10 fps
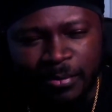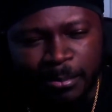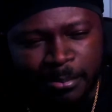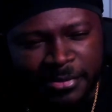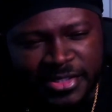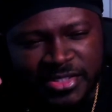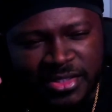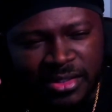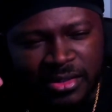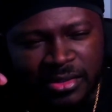
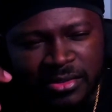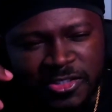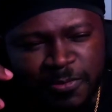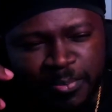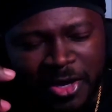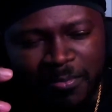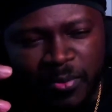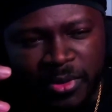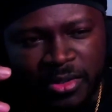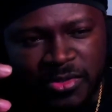misty,
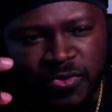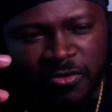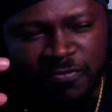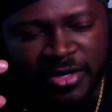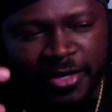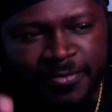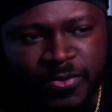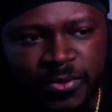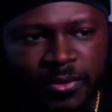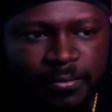peppery sort of vibe to it.